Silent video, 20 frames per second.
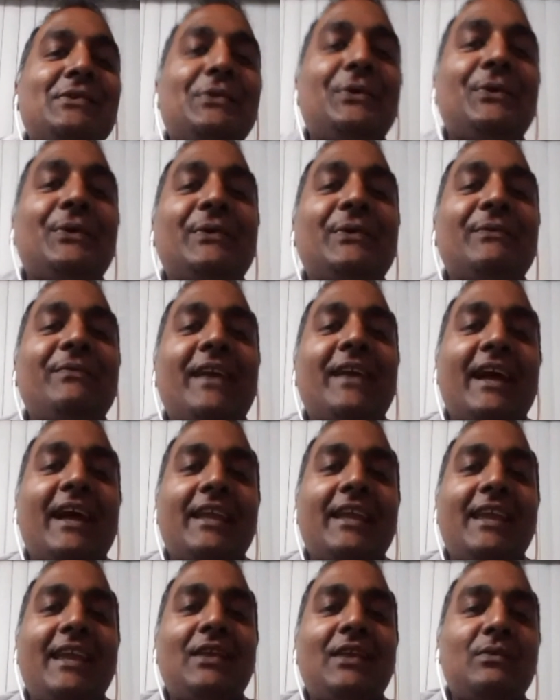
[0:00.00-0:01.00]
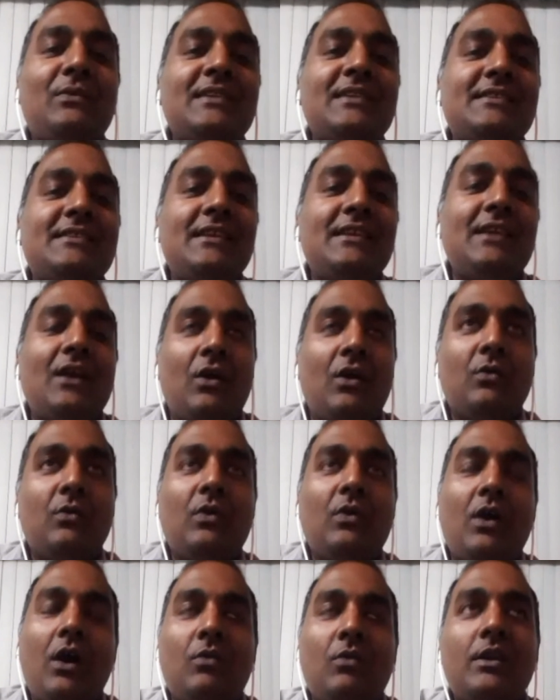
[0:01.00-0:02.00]
So again, we see how
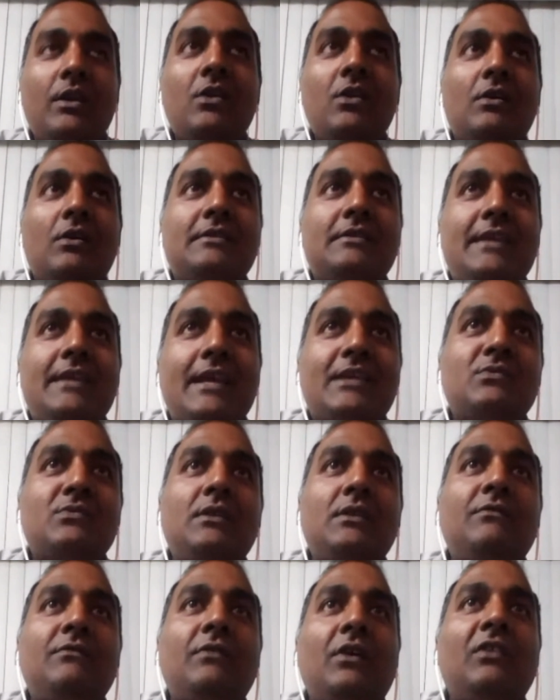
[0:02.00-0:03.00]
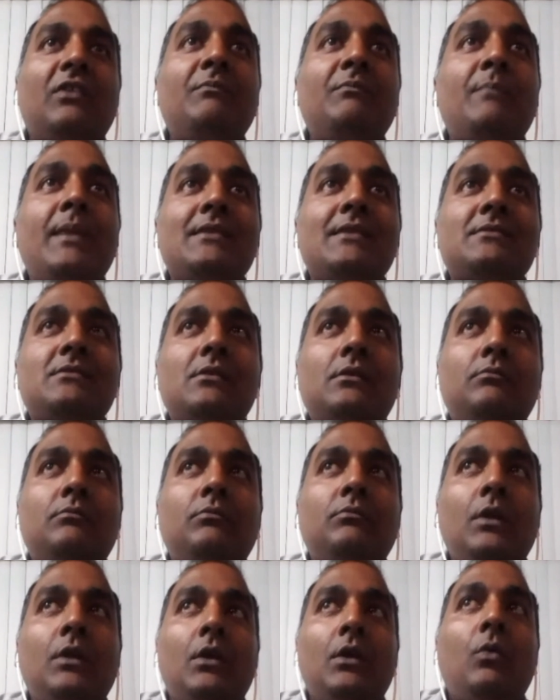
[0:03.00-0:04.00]
the context would evolve based on
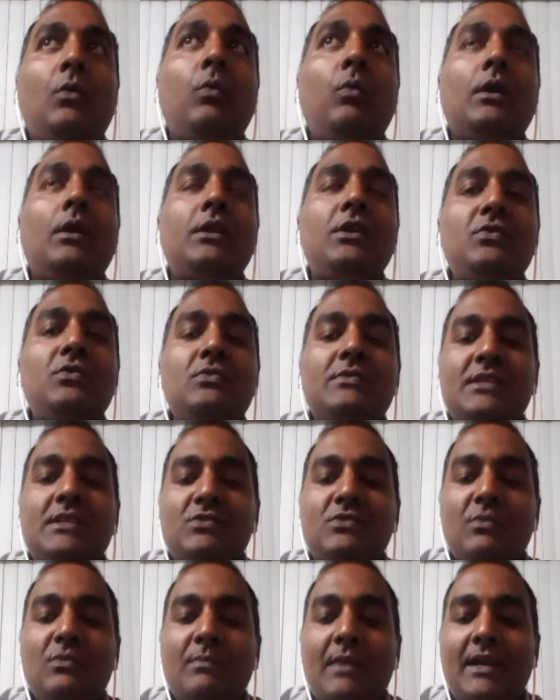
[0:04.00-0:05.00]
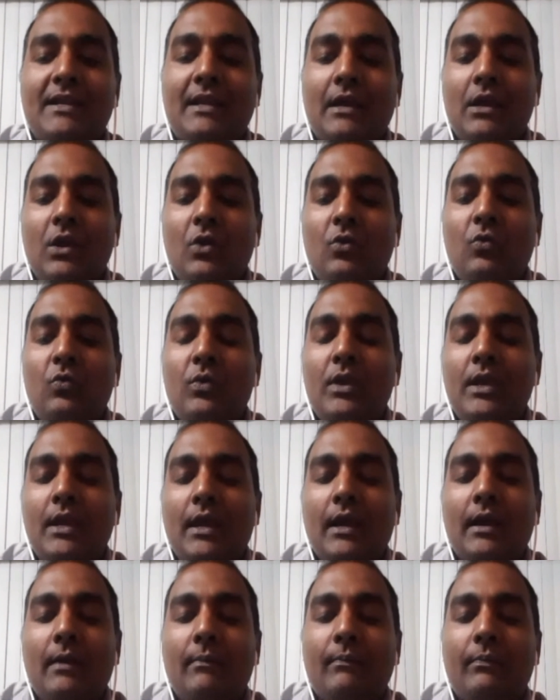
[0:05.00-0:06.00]
what uses we
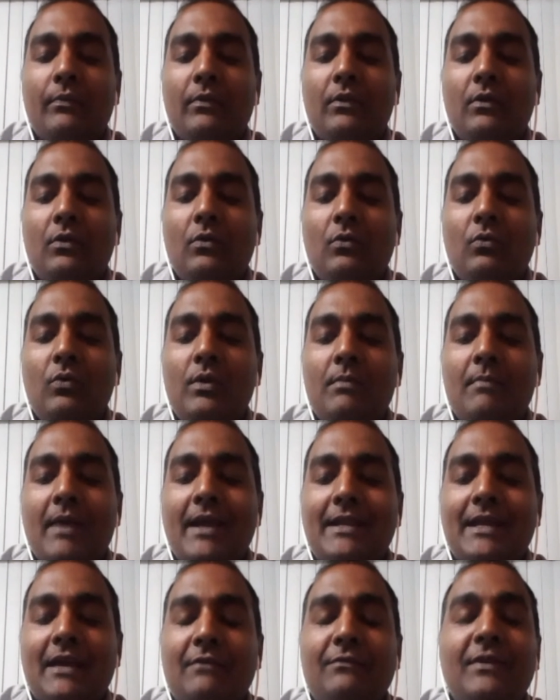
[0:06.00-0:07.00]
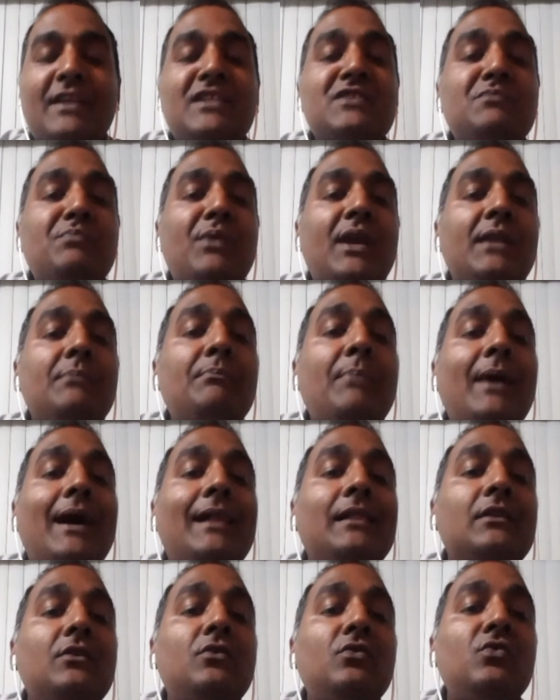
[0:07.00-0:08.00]
um we might have it. Spread Pal
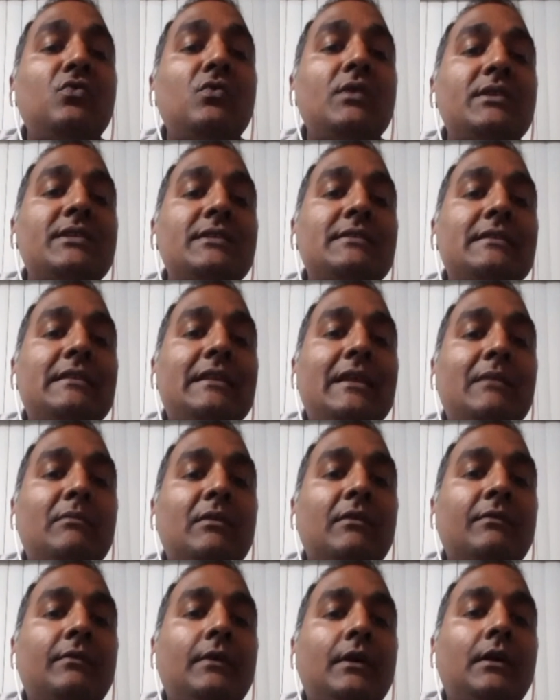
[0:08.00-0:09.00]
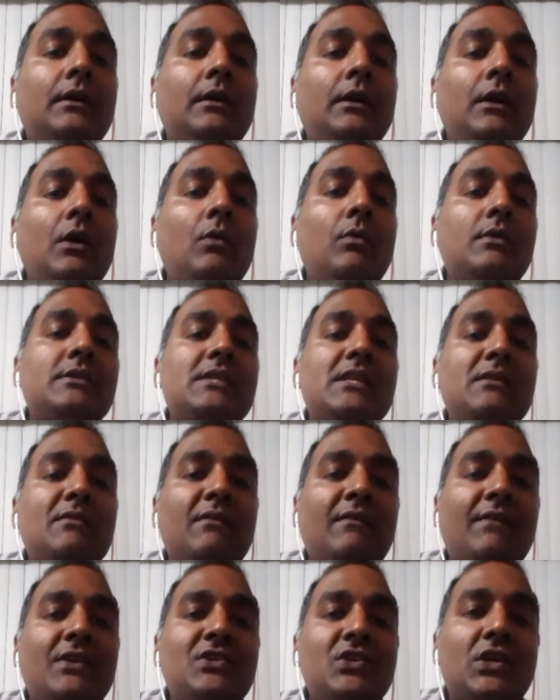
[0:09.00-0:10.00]
Crew, which is the name of a was the name of
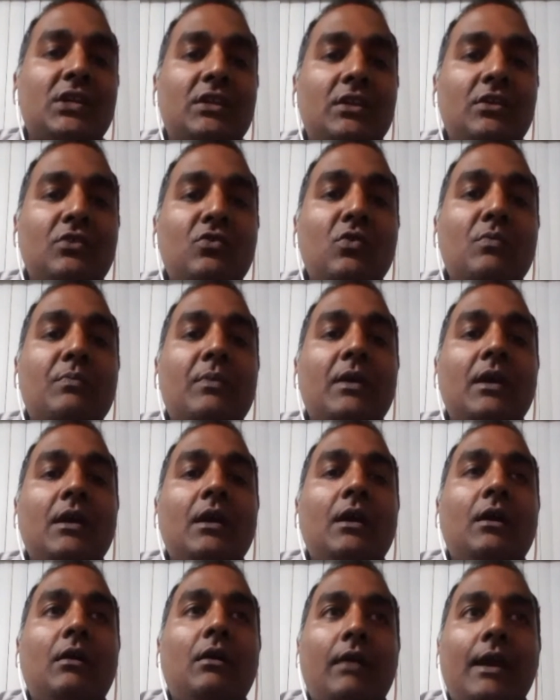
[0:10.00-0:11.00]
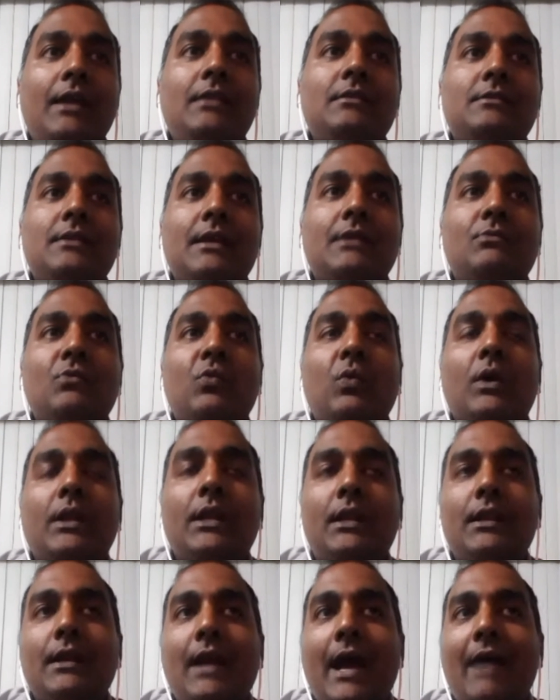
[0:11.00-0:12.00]
a chutney group, right? They
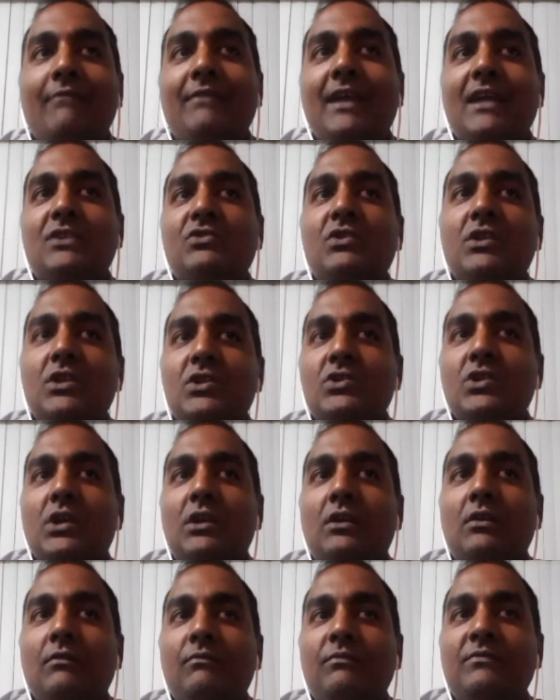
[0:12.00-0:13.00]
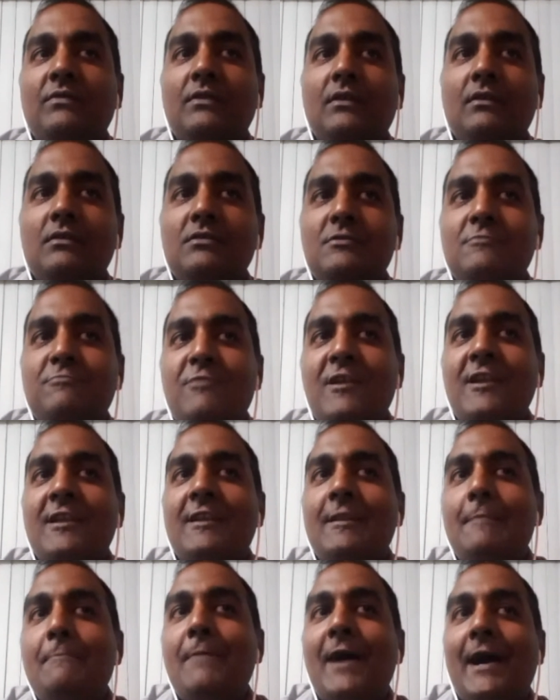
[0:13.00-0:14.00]
wanted to have that tradition of spreading the
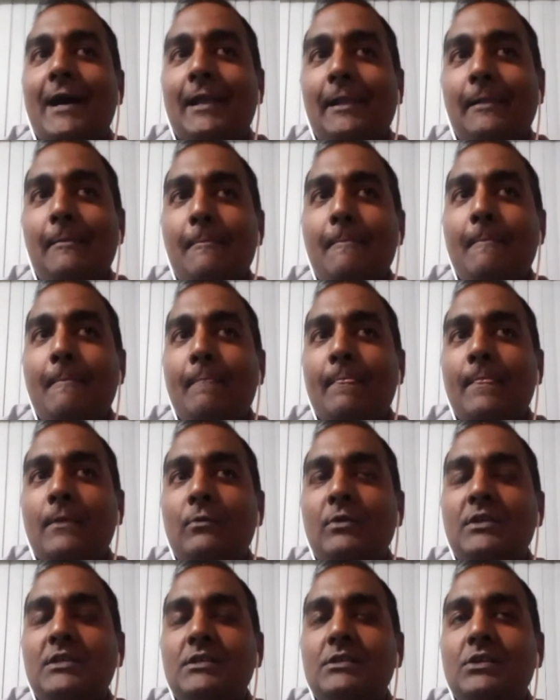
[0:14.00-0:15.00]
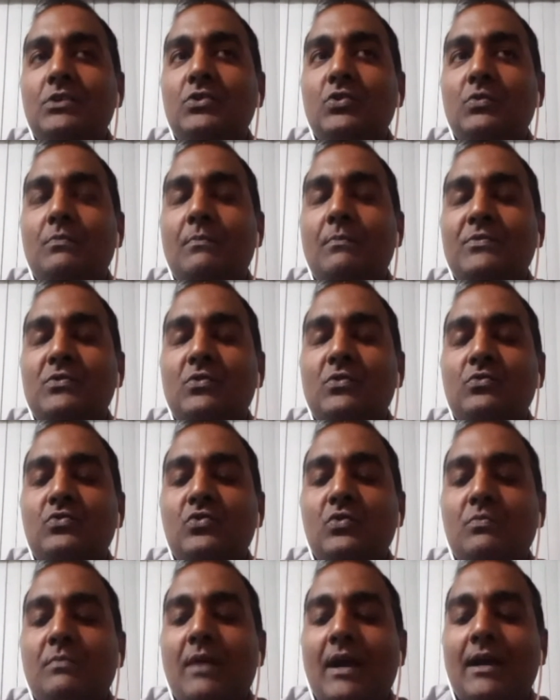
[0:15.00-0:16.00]
pal, which is the jute sewn
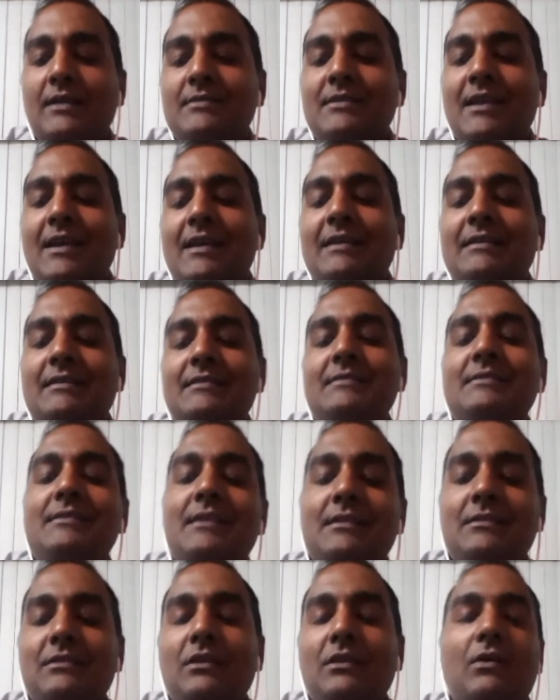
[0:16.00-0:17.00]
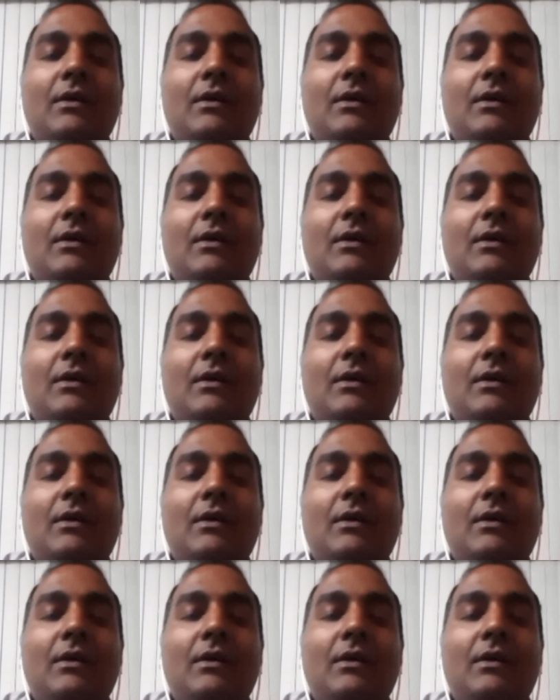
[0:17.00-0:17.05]
jute bags. They sit now